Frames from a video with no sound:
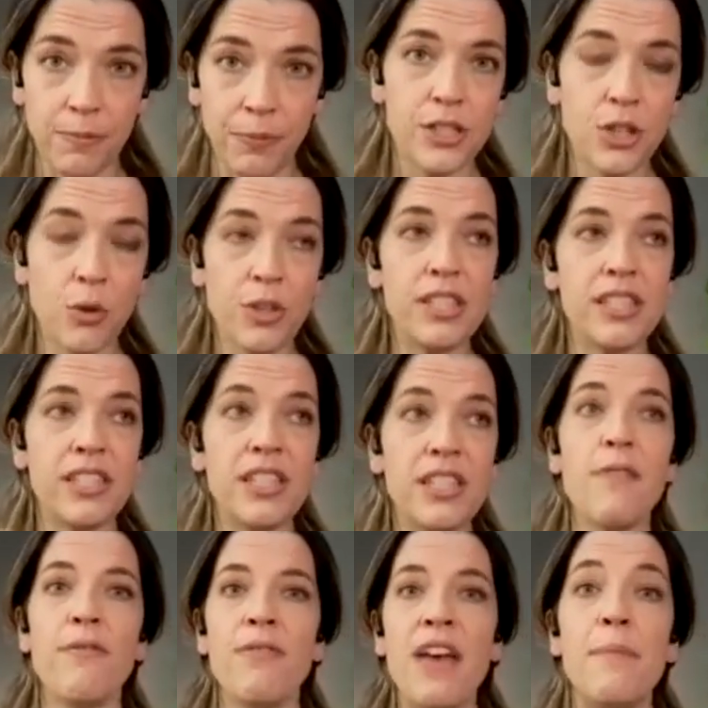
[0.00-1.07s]
So the
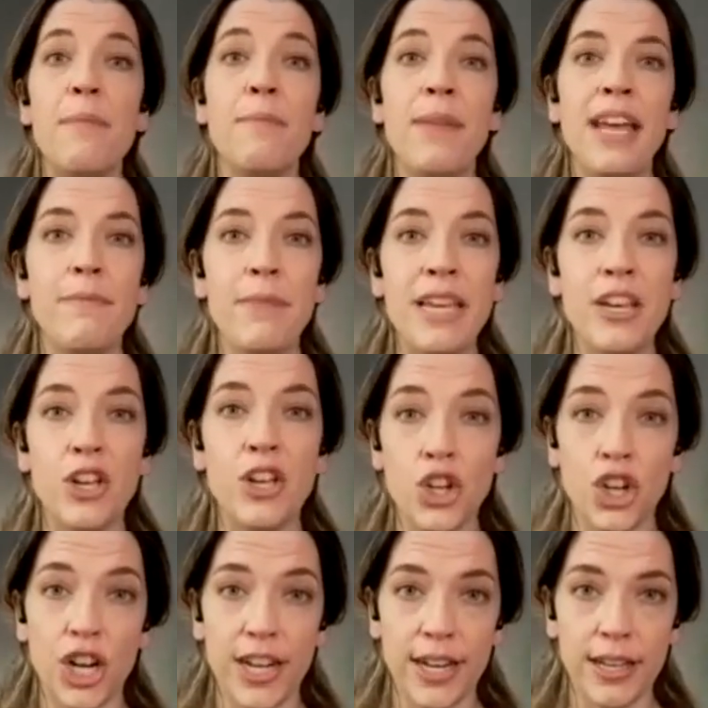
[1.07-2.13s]
stuff that made me
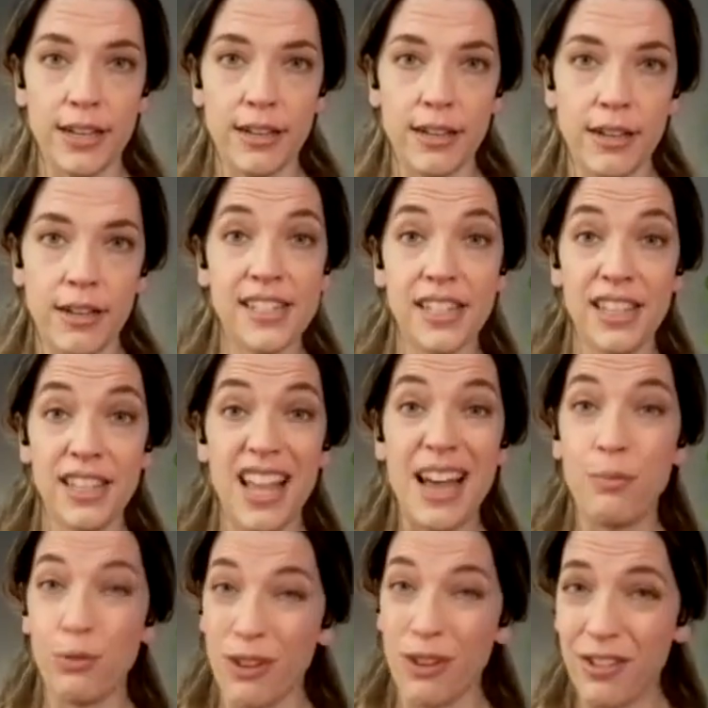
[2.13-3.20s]
good as a
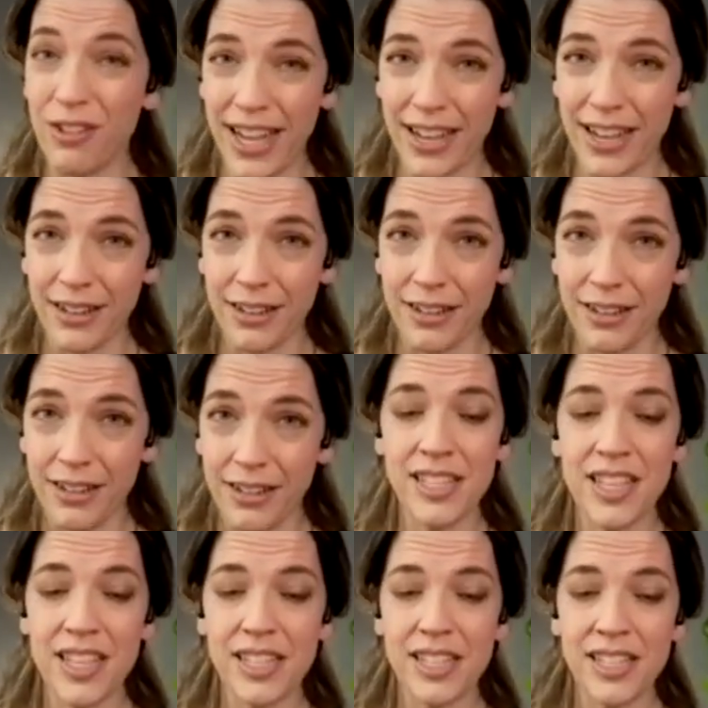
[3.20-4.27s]
librarian
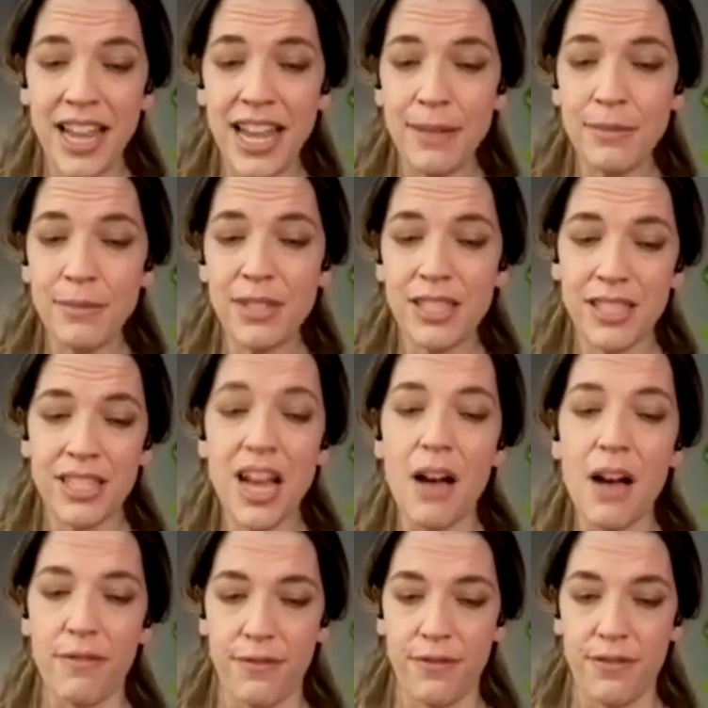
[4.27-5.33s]
is the same
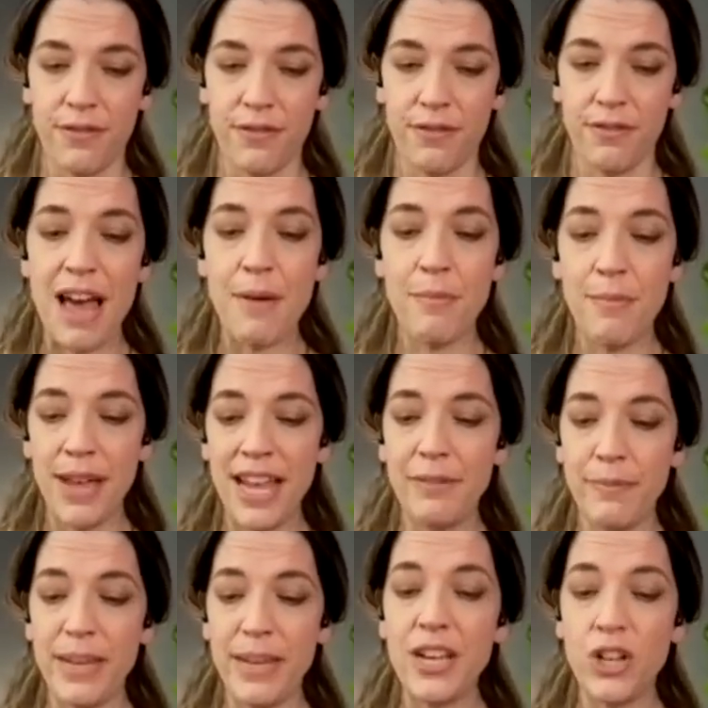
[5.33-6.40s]
stuff that
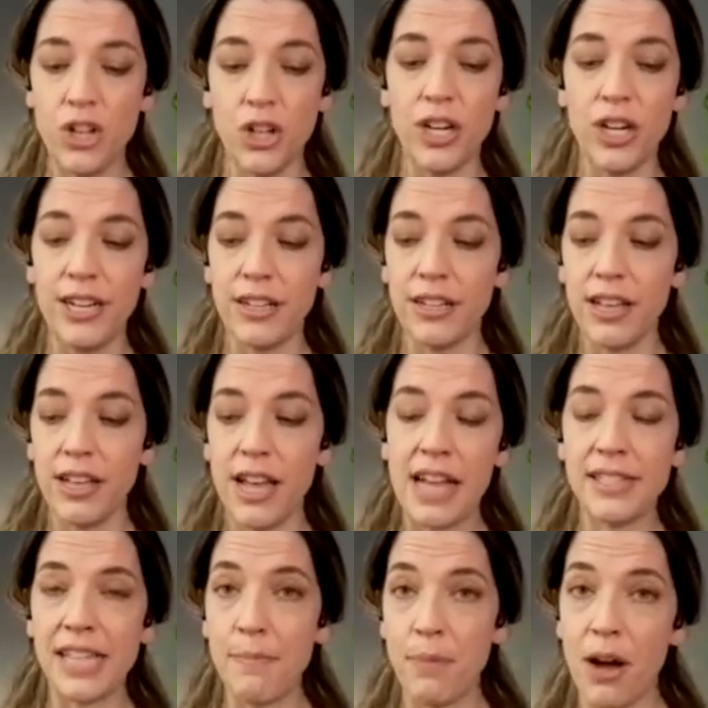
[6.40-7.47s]
made me good
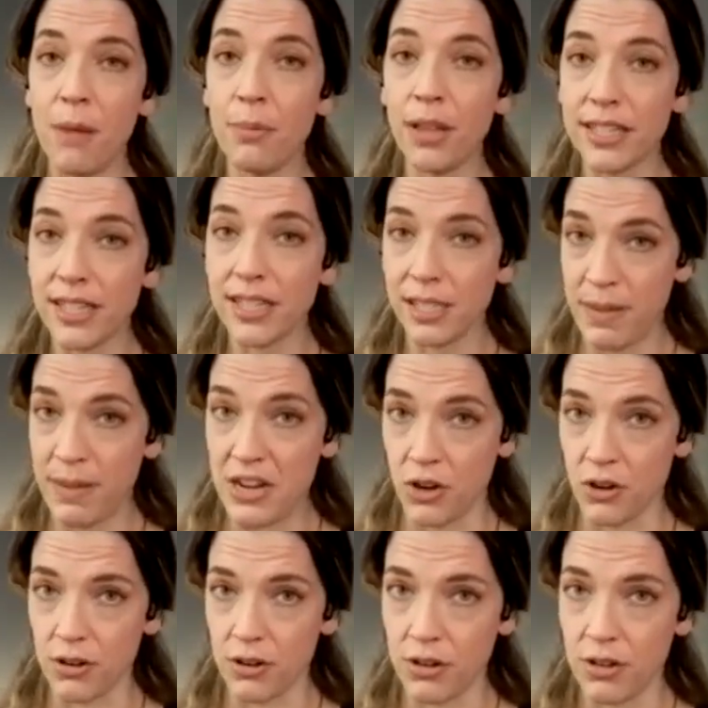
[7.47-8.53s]
as a public
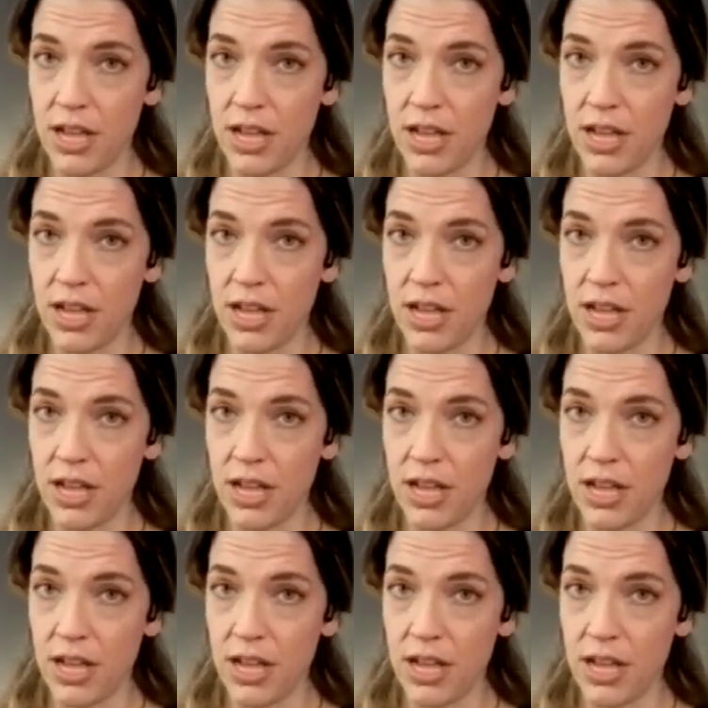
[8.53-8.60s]
speaker